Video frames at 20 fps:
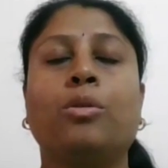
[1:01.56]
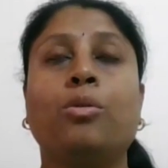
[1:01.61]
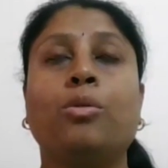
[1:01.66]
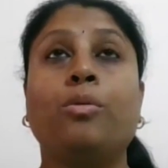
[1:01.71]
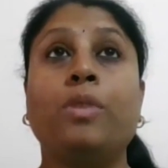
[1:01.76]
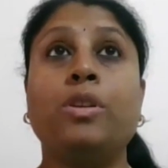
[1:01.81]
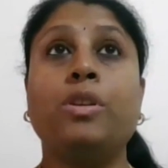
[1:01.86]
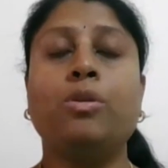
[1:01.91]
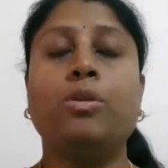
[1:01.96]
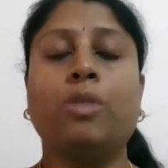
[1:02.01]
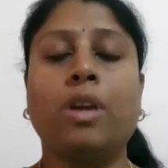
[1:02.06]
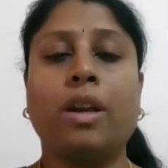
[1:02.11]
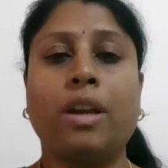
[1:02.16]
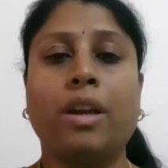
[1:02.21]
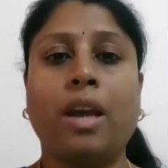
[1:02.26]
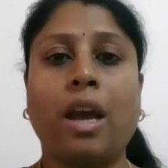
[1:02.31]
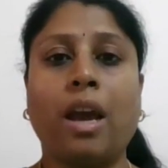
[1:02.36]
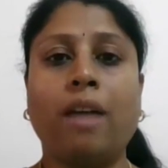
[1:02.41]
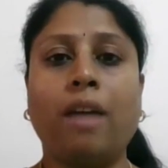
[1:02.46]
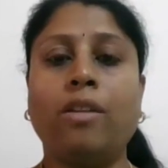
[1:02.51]
through which you can
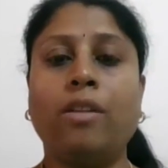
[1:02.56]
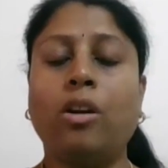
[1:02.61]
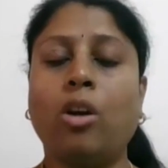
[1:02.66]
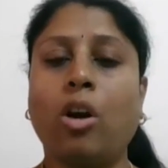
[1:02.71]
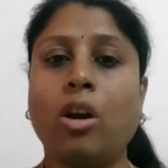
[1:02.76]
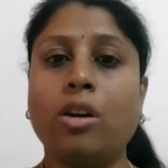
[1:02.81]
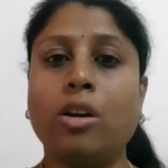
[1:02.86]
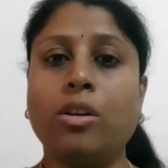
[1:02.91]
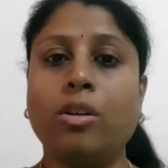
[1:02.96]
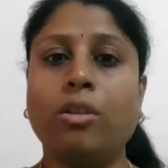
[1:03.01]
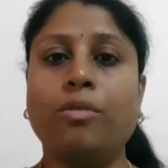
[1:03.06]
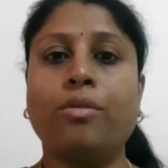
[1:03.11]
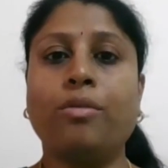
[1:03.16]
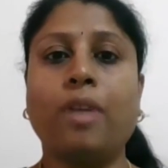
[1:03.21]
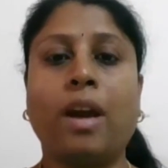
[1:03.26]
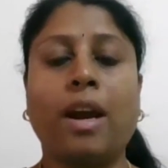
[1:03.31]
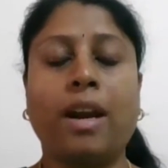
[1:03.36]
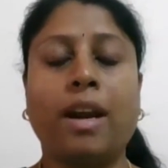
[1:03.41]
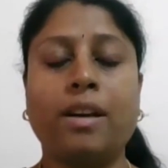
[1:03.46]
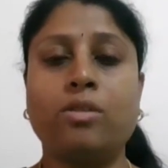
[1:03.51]
have a lot of
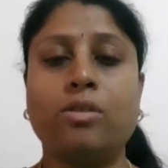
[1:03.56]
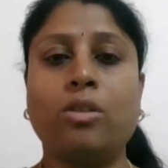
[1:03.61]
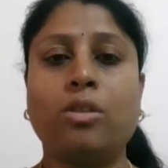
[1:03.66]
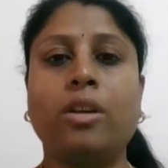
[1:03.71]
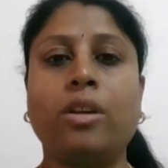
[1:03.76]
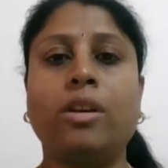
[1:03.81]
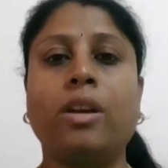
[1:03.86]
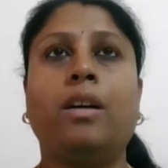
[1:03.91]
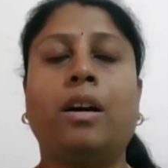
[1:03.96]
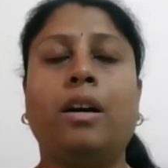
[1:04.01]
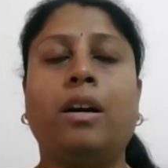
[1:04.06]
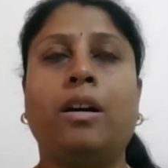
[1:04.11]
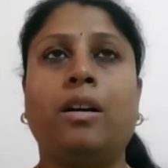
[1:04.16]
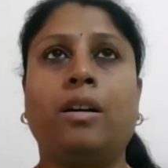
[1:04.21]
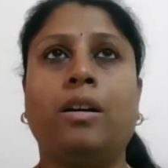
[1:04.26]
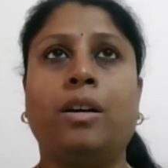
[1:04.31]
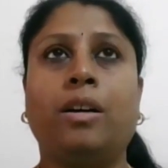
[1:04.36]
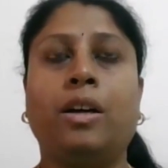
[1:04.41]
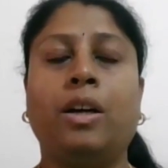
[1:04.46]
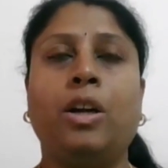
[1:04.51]
hands-on.
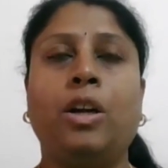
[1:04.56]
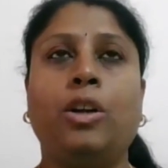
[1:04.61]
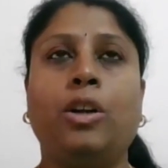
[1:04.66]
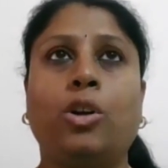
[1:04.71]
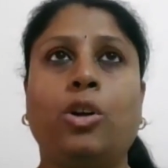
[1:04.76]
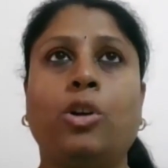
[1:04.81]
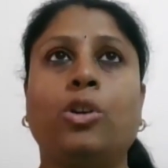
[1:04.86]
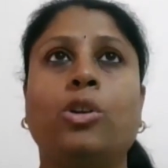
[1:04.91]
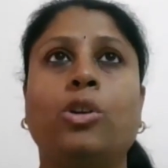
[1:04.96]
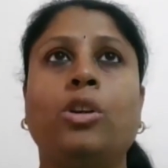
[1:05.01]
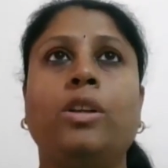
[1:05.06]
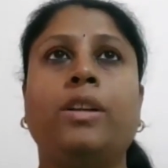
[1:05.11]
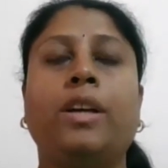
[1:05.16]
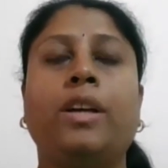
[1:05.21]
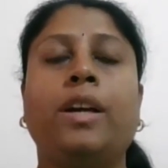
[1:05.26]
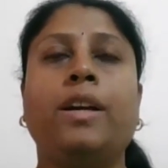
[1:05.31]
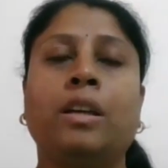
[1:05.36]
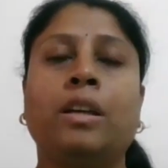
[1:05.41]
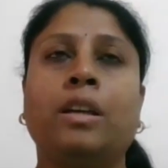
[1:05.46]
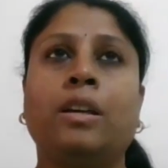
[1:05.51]
Not only
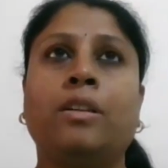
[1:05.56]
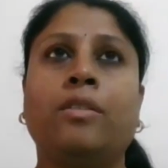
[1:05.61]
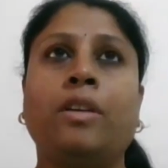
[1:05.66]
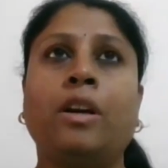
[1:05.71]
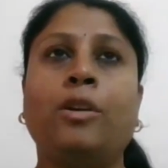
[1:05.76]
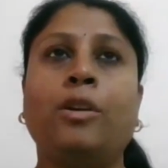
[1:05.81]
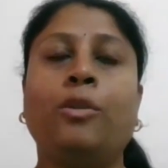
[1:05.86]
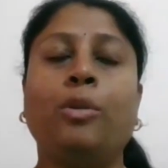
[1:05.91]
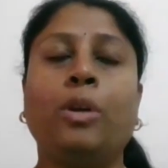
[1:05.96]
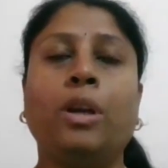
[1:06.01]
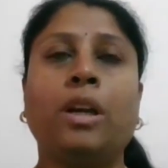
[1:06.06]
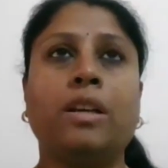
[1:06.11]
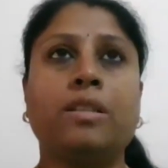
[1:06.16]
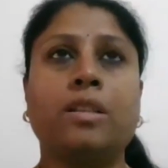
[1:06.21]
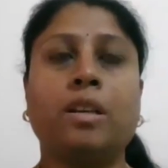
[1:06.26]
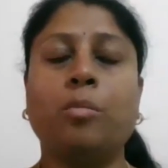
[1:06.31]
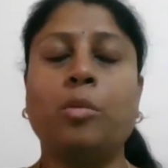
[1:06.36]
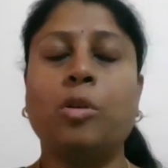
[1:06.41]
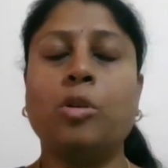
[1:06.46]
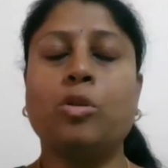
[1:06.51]
that, while doing
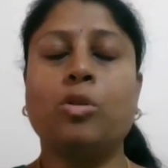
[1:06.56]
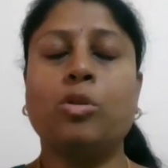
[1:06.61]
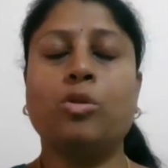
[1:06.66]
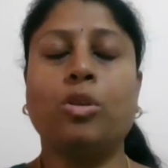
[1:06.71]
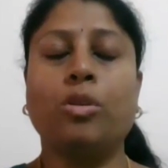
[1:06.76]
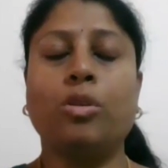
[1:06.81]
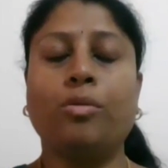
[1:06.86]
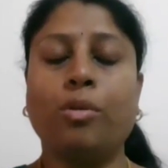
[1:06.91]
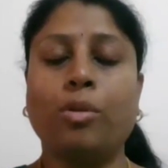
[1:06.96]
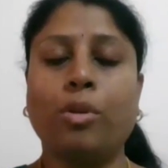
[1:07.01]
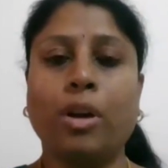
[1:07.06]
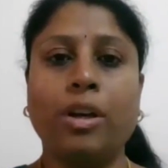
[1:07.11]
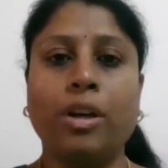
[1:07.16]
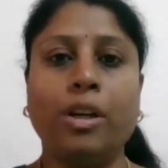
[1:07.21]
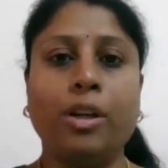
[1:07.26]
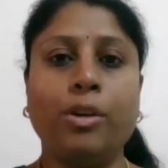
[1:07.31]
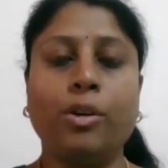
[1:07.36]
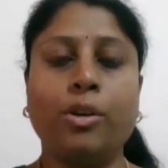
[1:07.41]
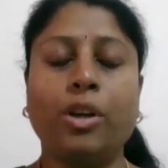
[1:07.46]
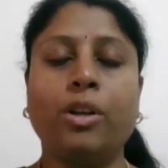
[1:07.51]
assignments also, if you run
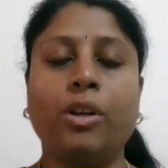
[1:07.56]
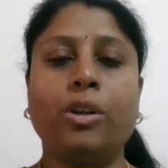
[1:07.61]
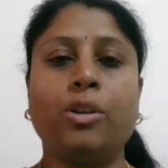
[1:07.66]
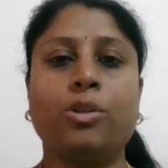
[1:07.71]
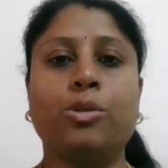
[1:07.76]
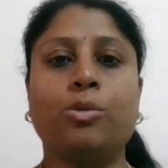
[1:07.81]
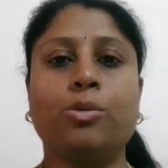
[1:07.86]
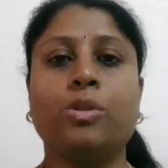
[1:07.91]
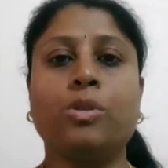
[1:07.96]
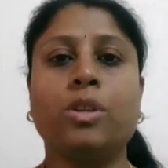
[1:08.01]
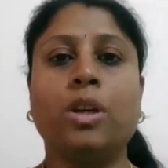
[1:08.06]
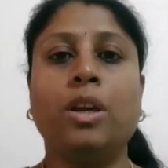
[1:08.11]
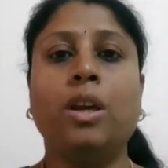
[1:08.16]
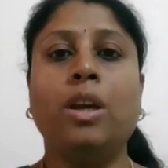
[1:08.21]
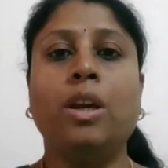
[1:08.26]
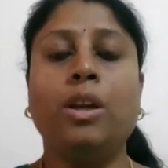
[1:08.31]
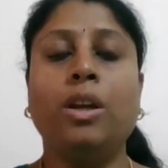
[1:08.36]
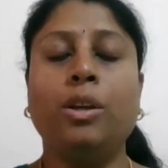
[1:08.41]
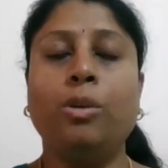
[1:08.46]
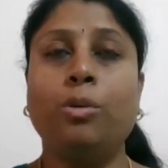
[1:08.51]
into any issues,
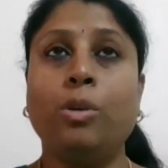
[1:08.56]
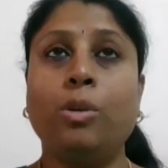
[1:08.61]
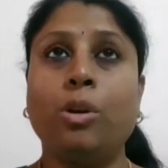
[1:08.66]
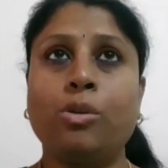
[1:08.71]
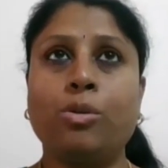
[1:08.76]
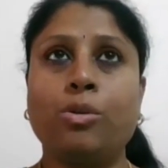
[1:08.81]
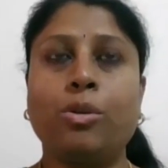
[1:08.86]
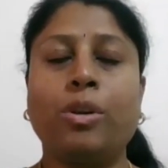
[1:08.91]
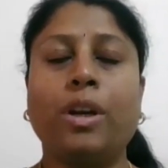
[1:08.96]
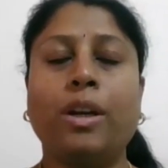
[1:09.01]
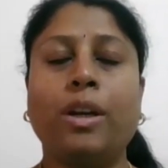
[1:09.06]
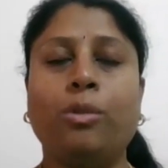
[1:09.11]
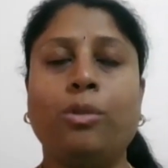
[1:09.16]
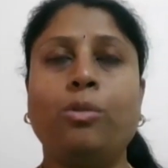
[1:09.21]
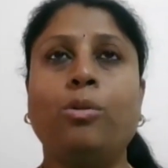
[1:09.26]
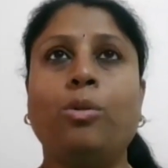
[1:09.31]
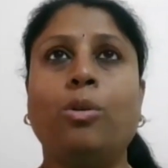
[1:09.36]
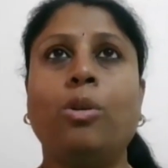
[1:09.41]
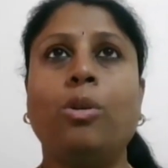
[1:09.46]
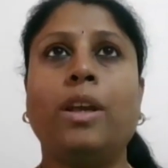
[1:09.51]
you will also get to
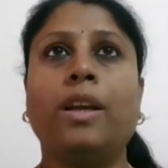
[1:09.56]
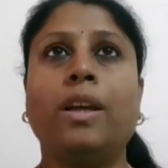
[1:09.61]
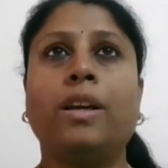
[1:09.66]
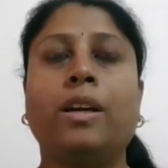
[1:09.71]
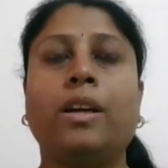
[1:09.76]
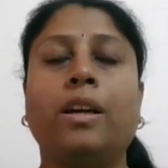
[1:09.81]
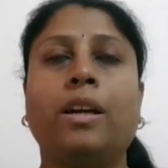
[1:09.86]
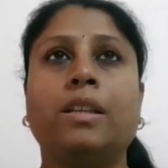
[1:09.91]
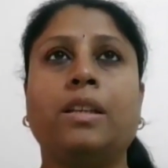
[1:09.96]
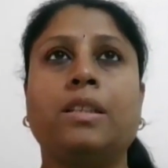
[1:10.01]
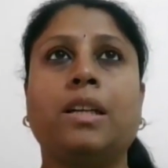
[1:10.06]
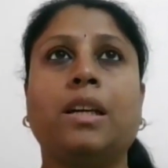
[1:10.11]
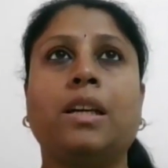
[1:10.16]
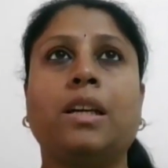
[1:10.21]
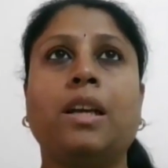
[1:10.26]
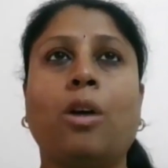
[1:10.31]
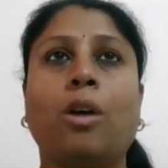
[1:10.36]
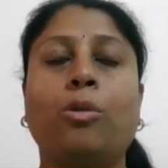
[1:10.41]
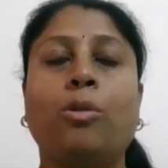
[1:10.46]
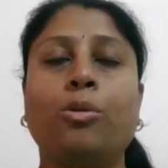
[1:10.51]
know
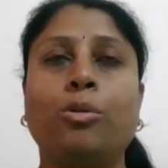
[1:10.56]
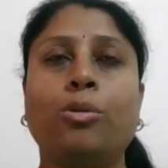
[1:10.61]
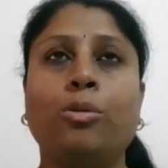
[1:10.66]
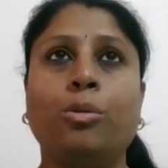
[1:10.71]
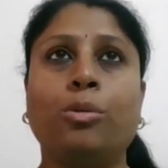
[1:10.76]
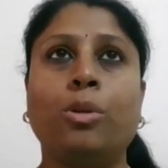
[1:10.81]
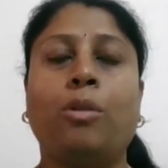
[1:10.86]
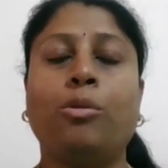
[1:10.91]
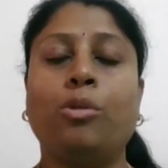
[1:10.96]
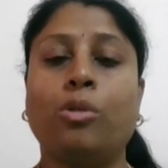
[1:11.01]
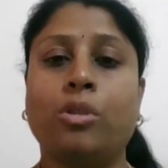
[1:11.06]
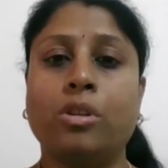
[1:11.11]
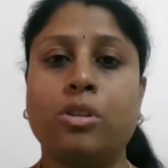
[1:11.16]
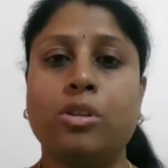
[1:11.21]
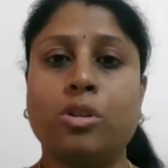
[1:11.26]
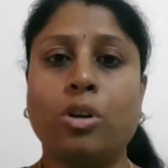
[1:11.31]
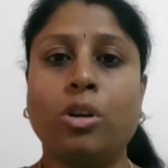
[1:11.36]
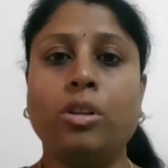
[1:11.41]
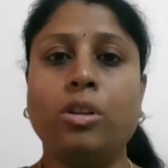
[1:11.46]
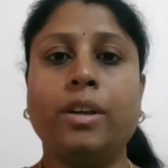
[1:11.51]
exactly how to
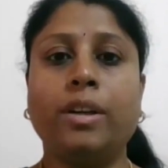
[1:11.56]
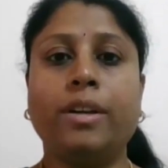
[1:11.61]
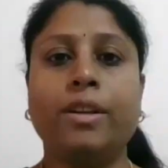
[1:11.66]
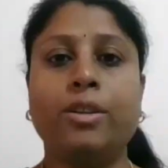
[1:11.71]
resolve that